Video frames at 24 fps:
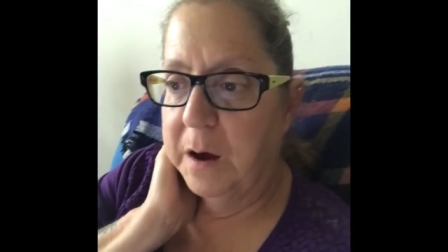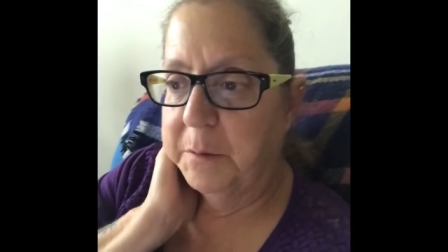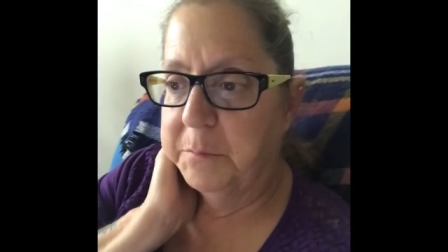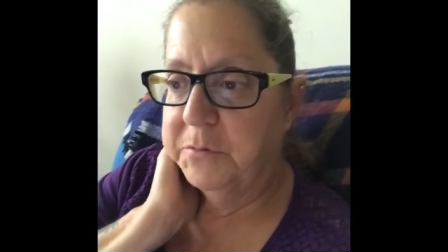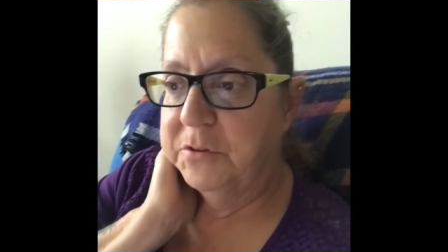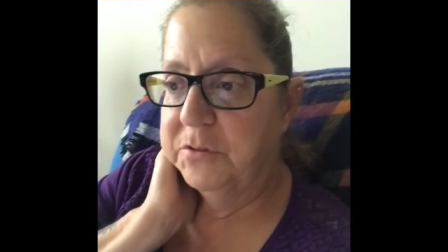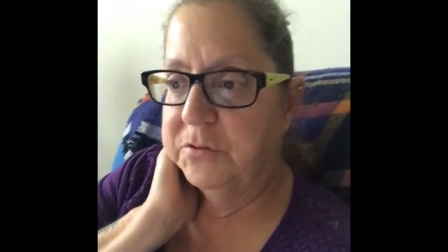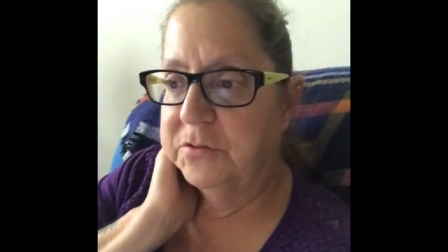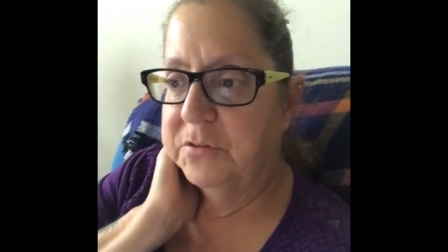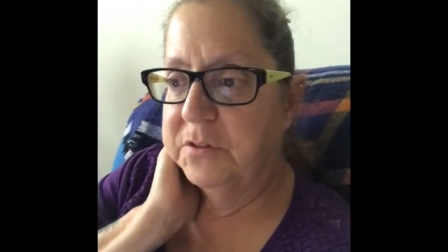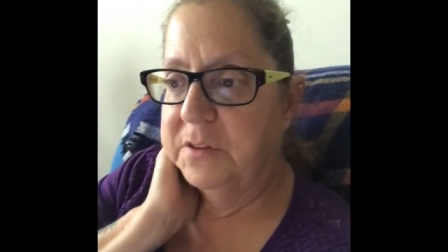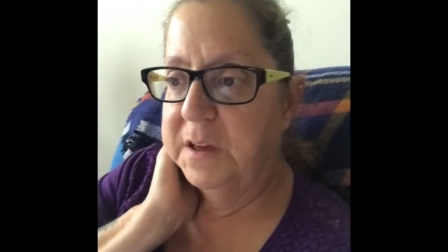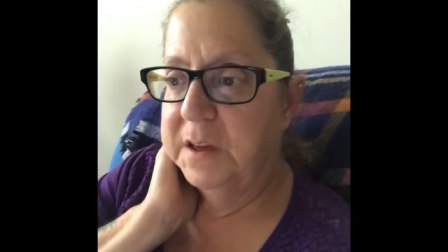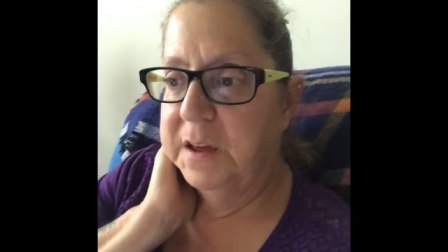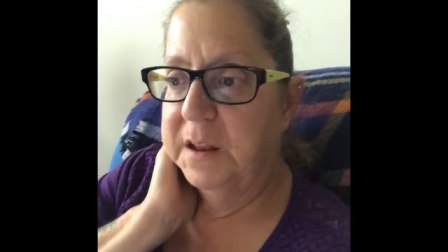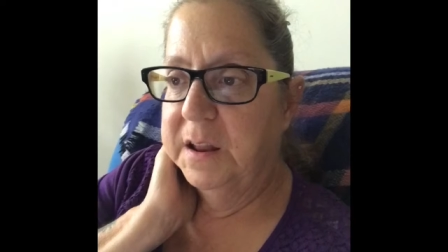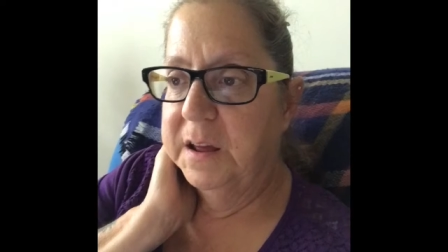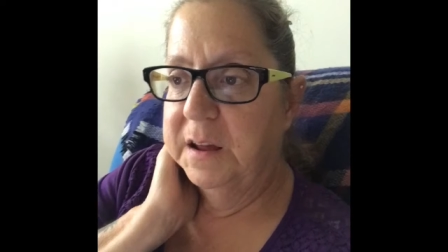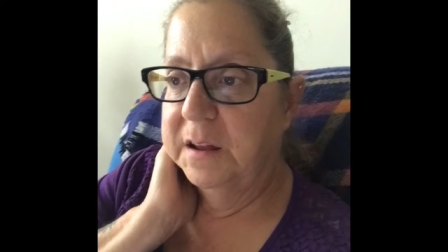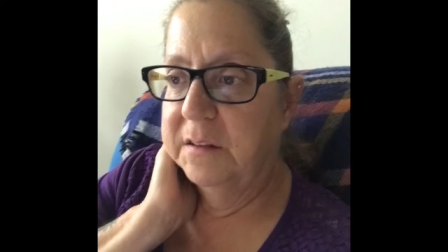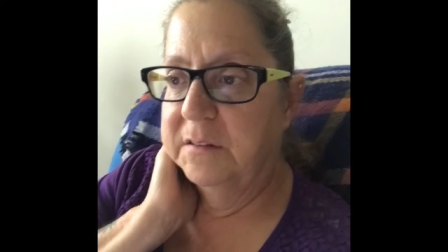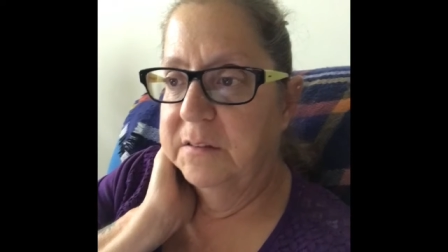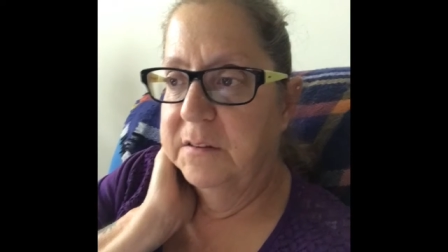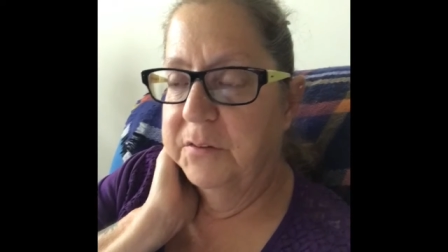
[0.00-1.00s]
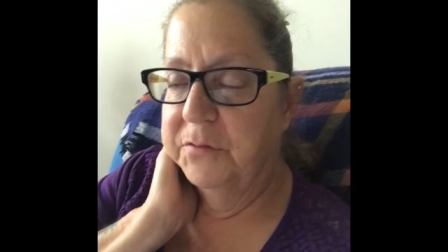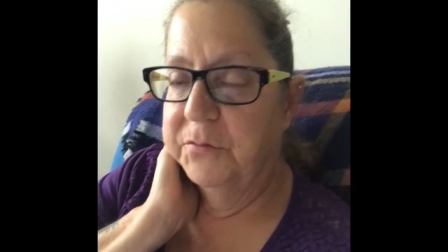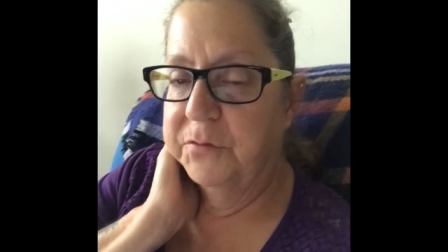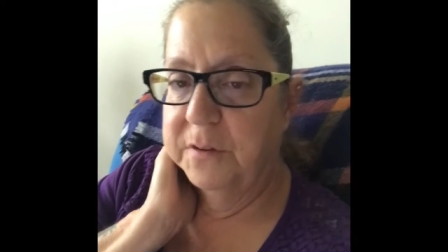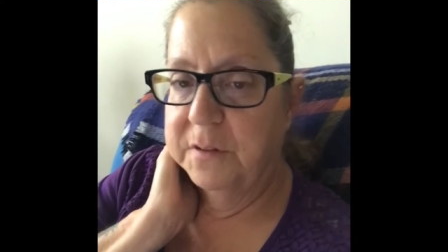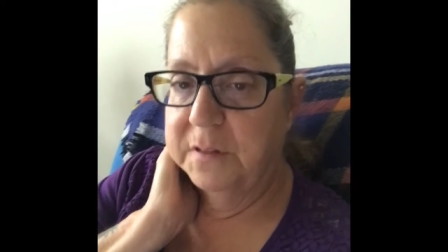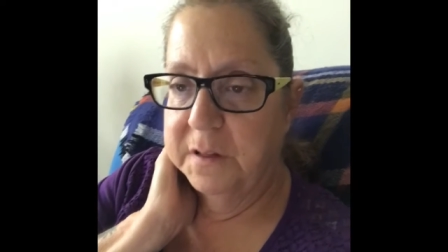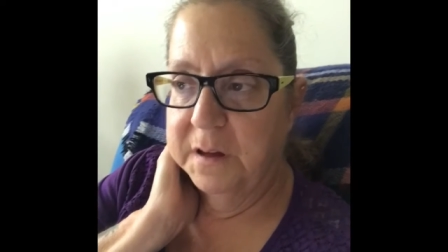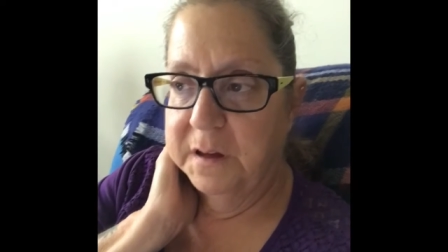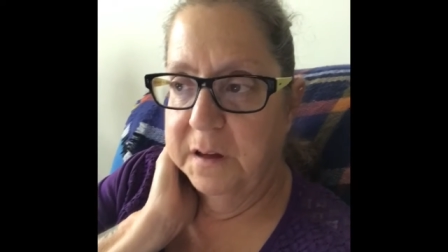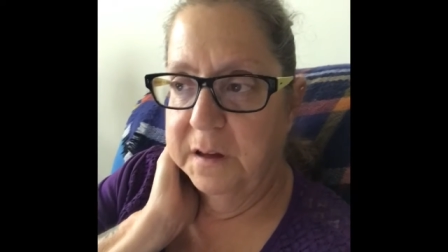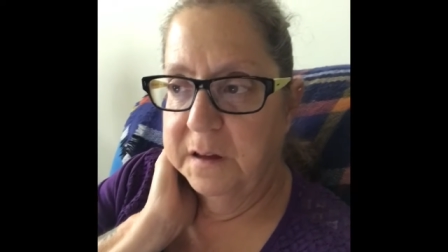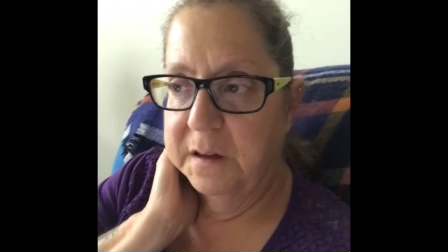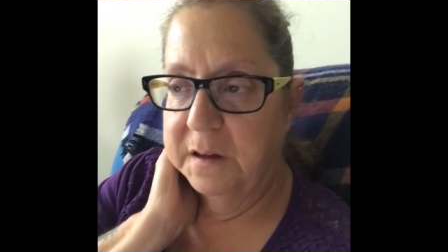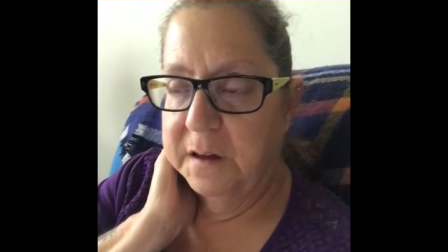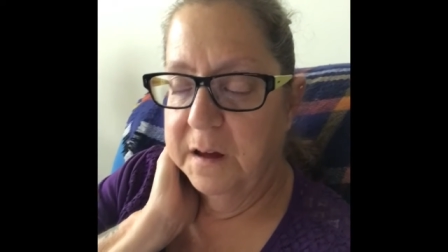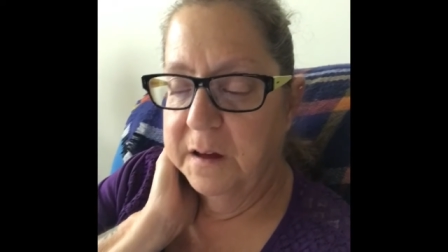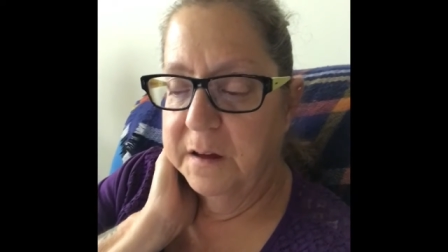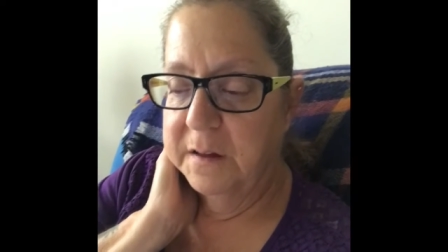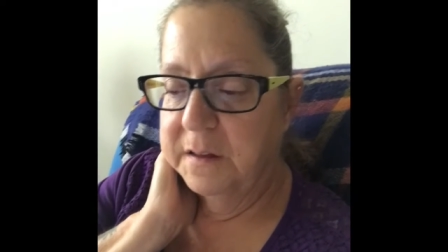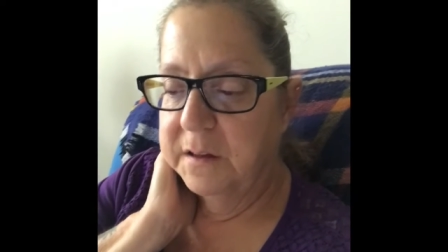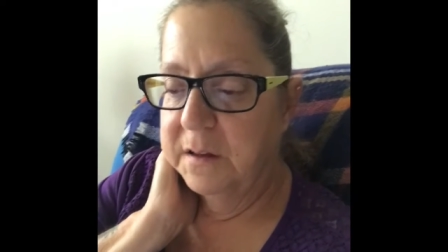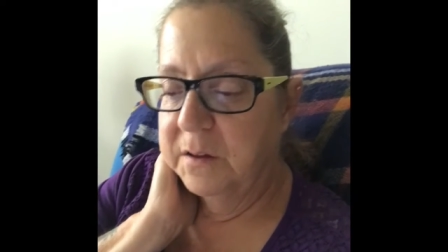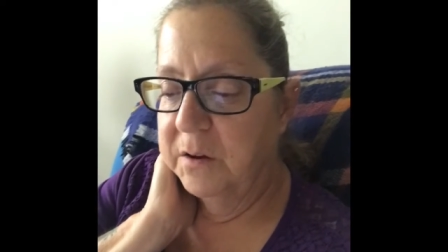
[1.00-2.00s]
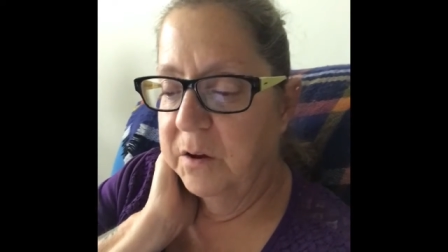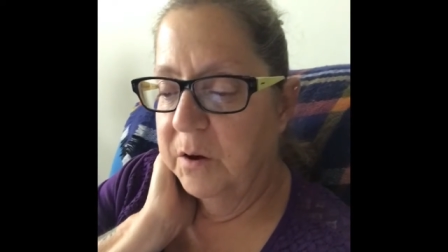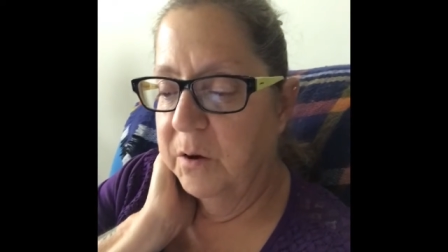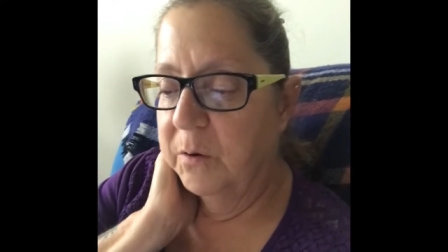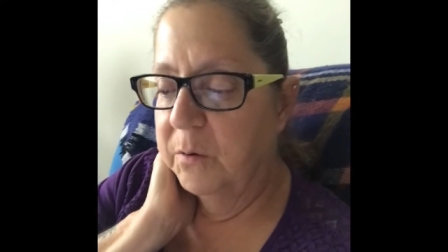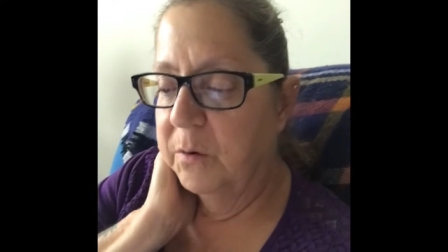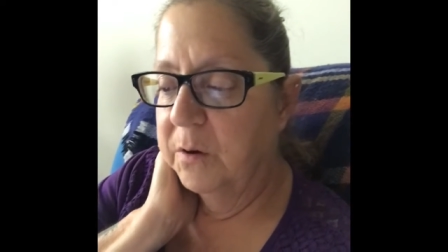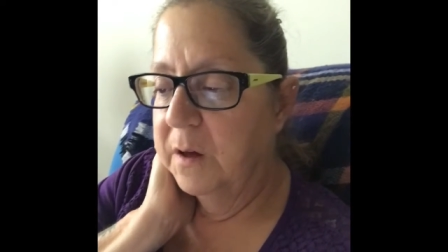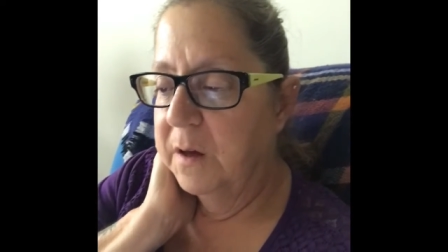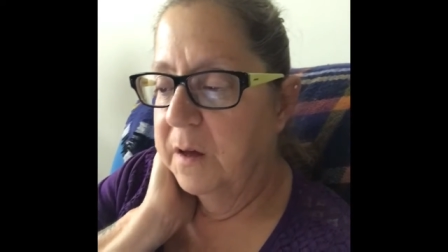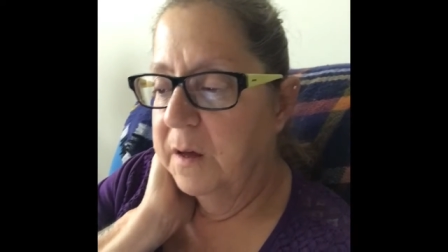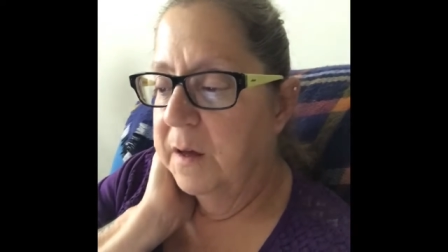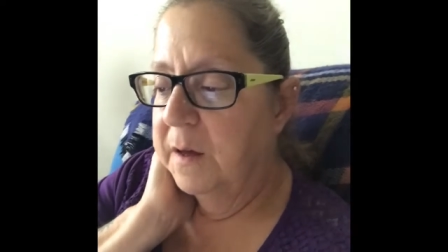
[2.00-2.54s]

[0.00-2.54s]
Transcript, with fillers: I'm just eating differently, you know.